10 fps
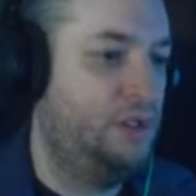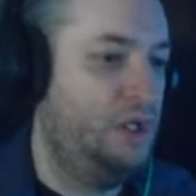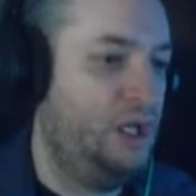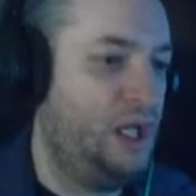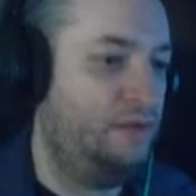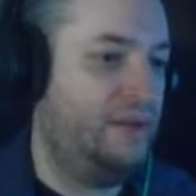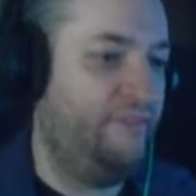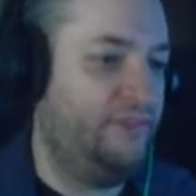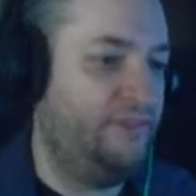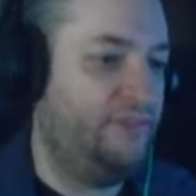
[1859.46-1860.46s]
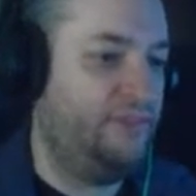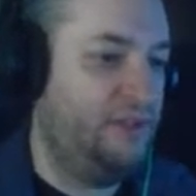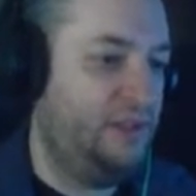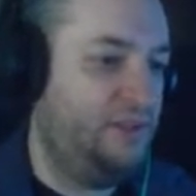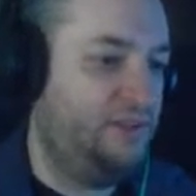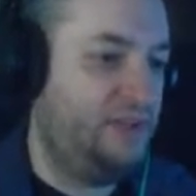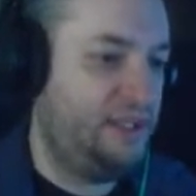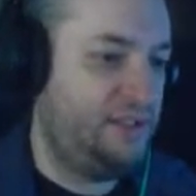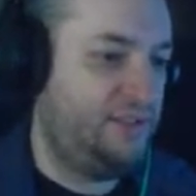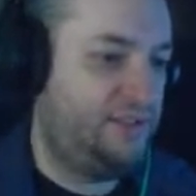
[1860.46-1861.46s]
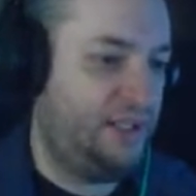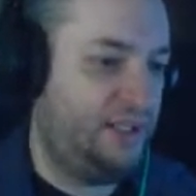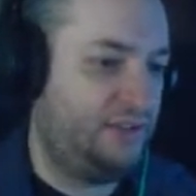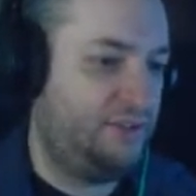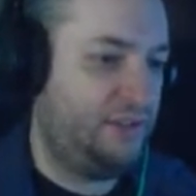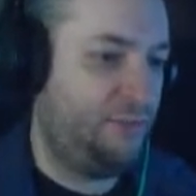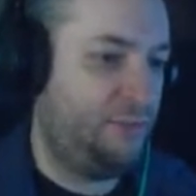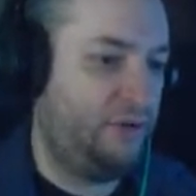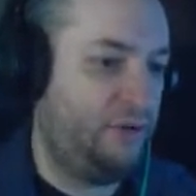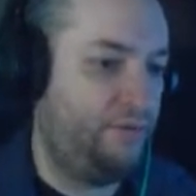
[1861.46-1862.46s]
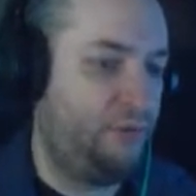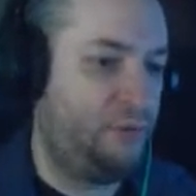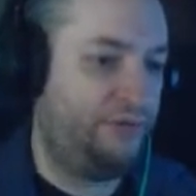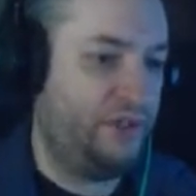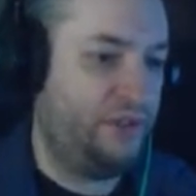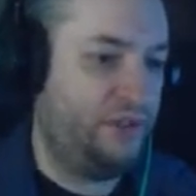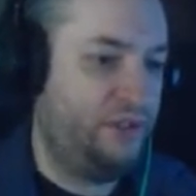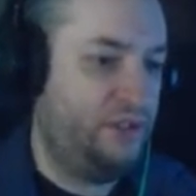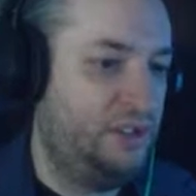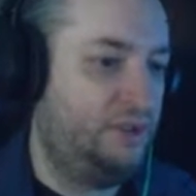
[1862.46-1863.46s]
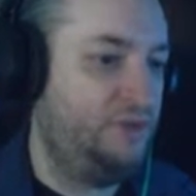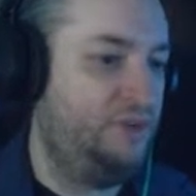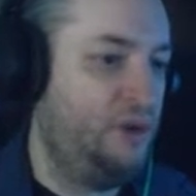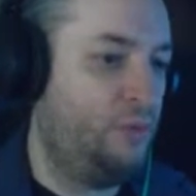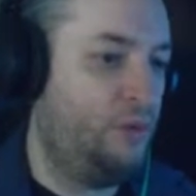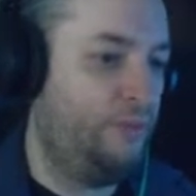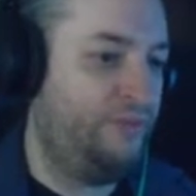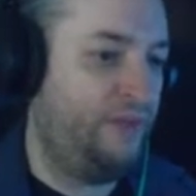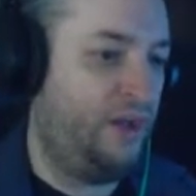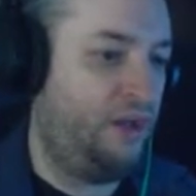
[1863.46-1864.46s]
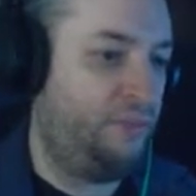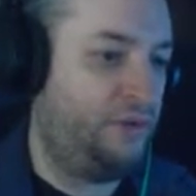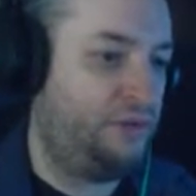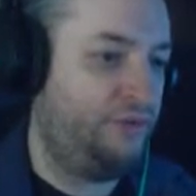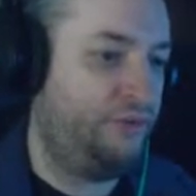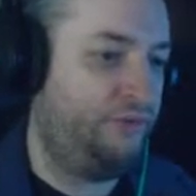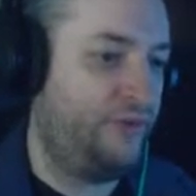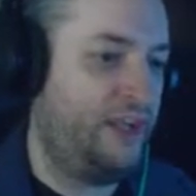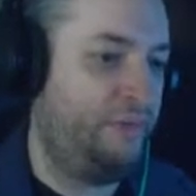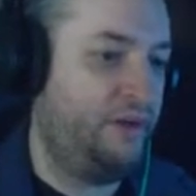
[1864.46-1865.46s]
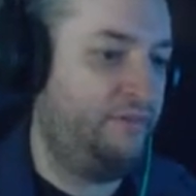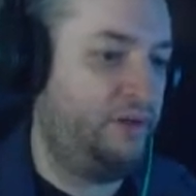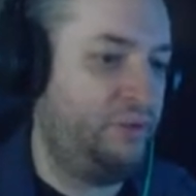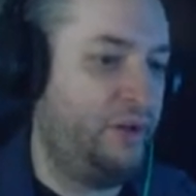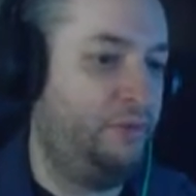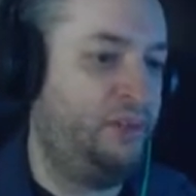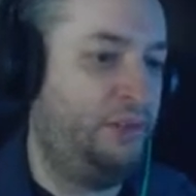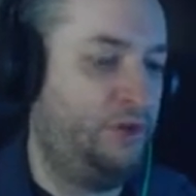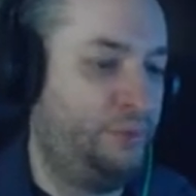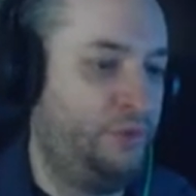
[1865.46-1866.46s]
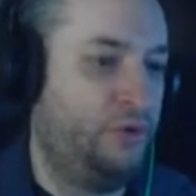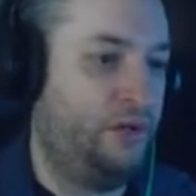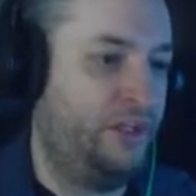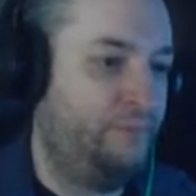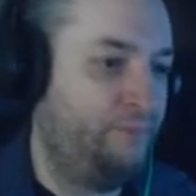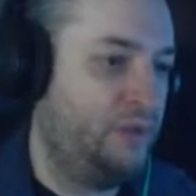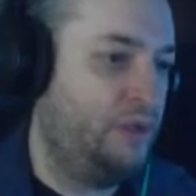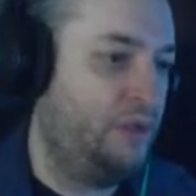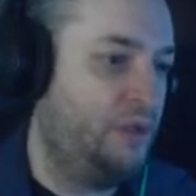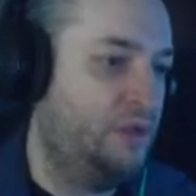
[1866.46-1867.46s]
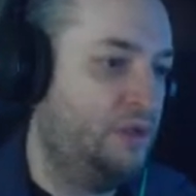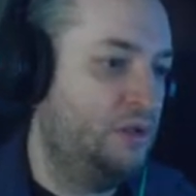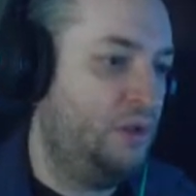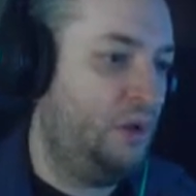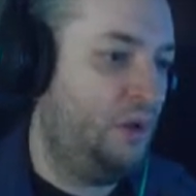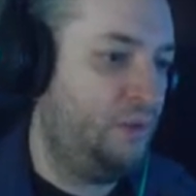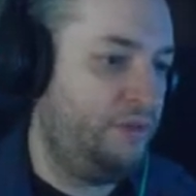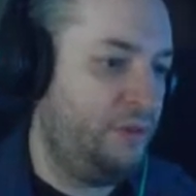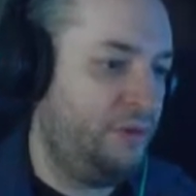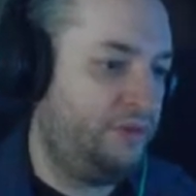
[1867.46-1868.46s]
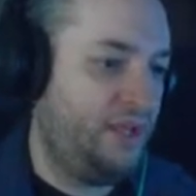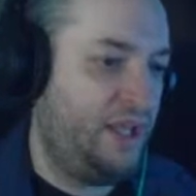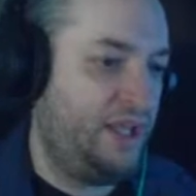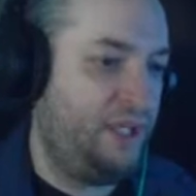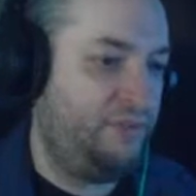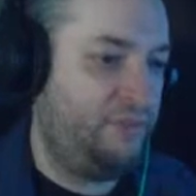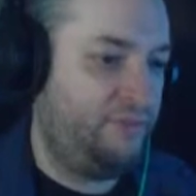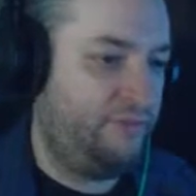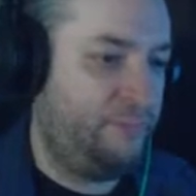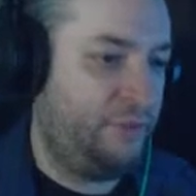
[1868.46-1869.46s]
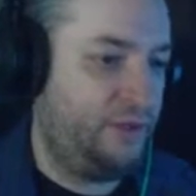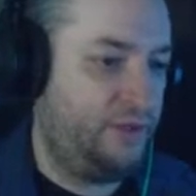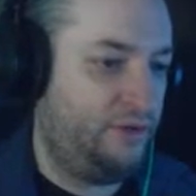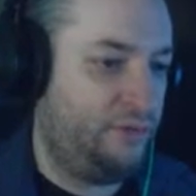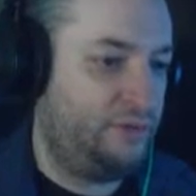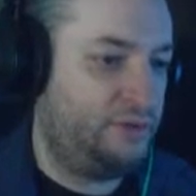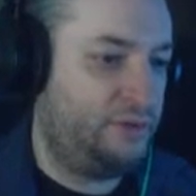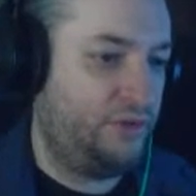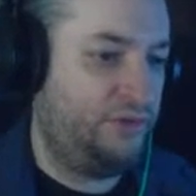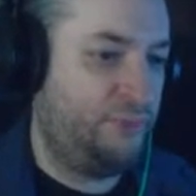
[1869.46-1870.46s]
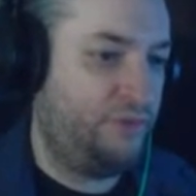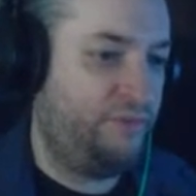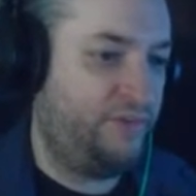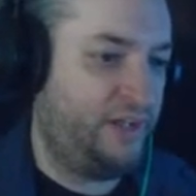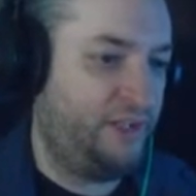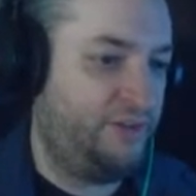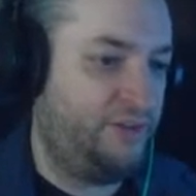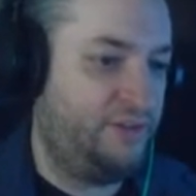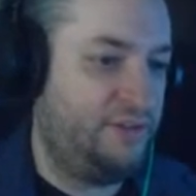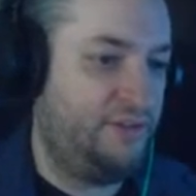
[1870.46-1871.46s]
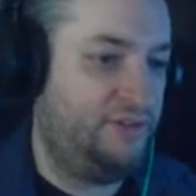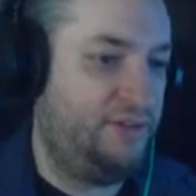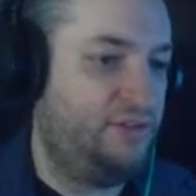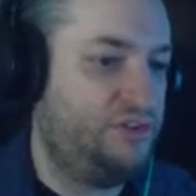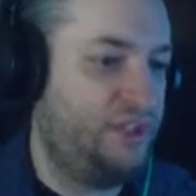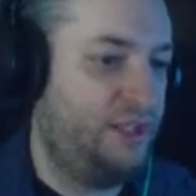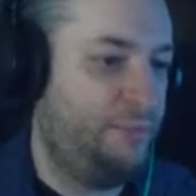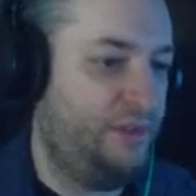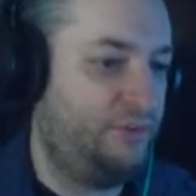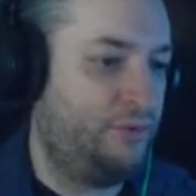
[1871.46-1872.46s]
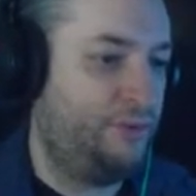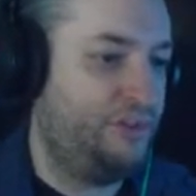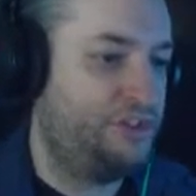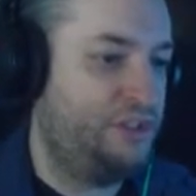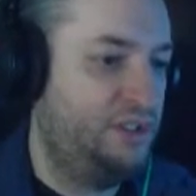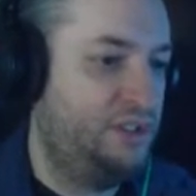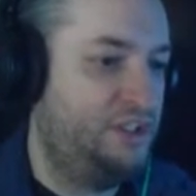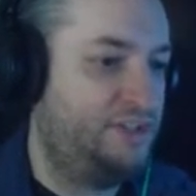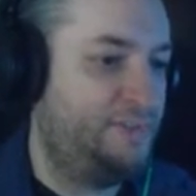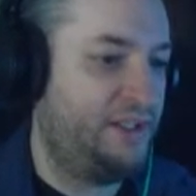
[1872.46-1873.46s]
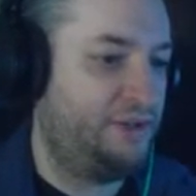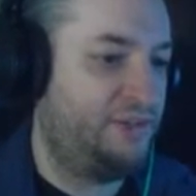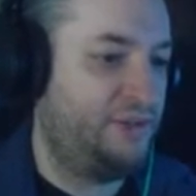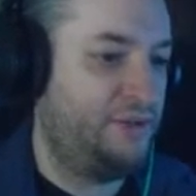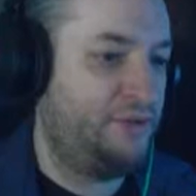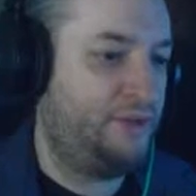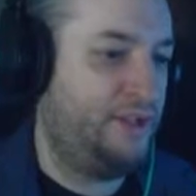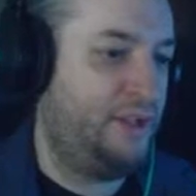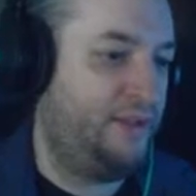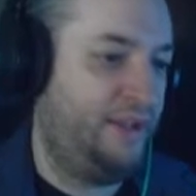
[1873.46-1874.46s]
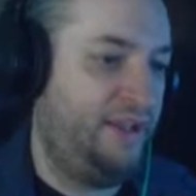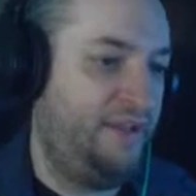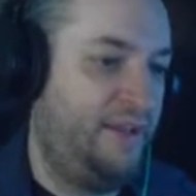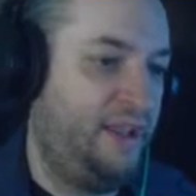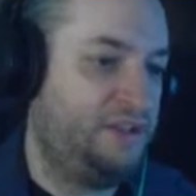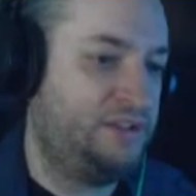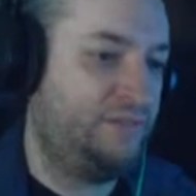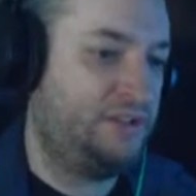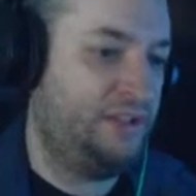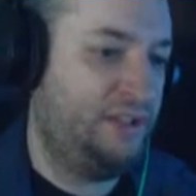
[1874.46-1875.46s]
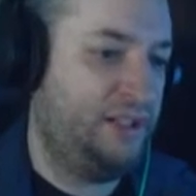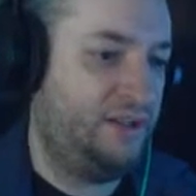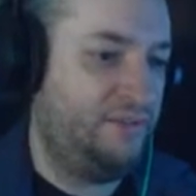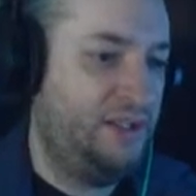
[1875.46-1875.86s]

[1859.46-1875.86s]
Ah, Ravenous. Sad to say, it seems we are on a fool's errand. 'Twas no ore we found, but a crystal fragment of incredibly low purity. Only the most naive of Bjarns would rejoice upon finding this shiny piece of rubbish. Speckled stone, uh, edge of Tlayer.